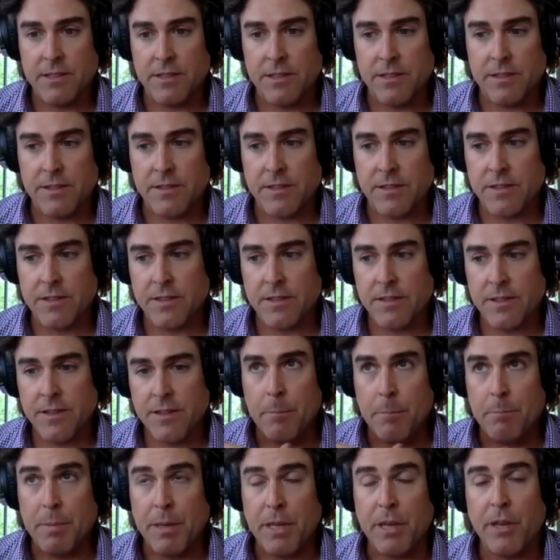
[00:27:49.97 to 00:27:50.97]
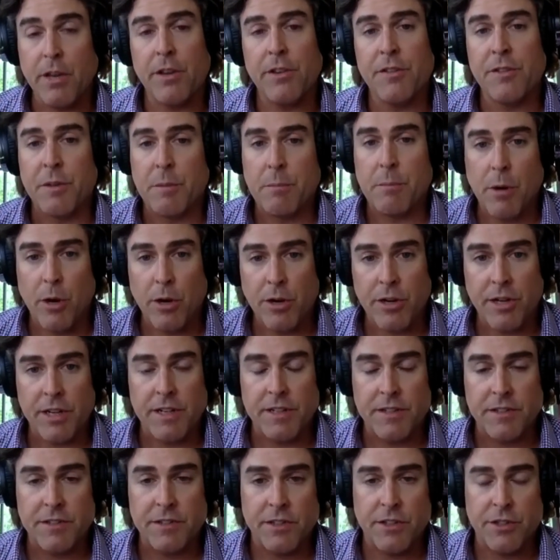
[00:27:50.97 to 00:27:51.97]
is because the market
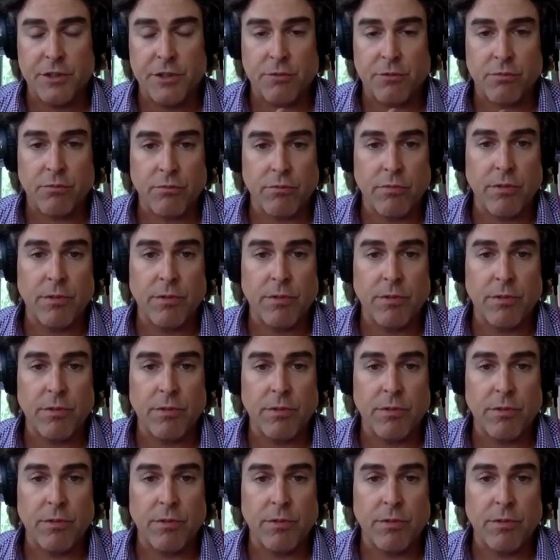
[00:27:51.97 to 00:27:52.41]
is such a